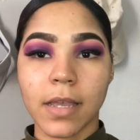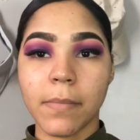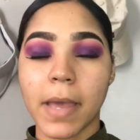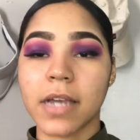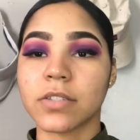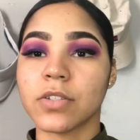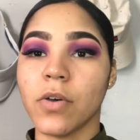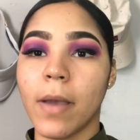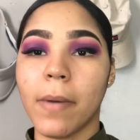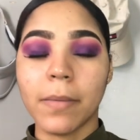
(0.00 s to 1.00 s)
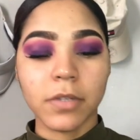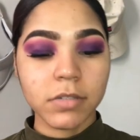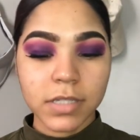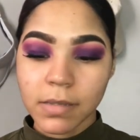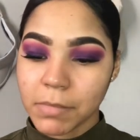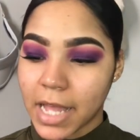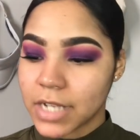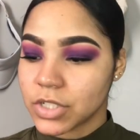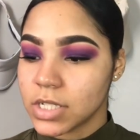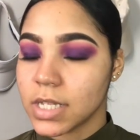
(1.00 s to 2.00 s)
I'm back. So I popped on some
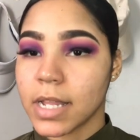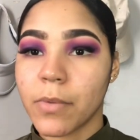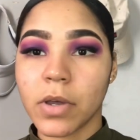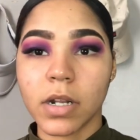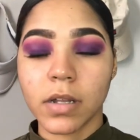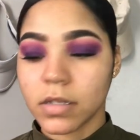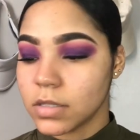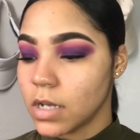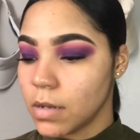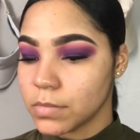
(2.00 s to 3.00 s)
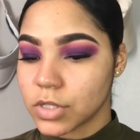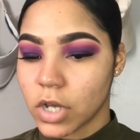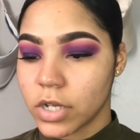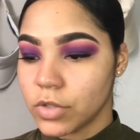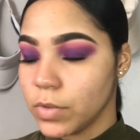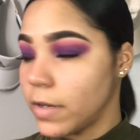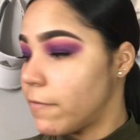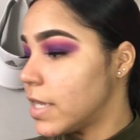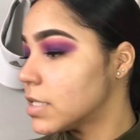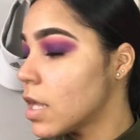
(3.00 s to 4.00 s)
lashes, and now we're gonna start doing the
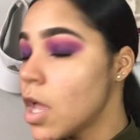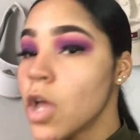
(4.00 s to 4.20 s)
face.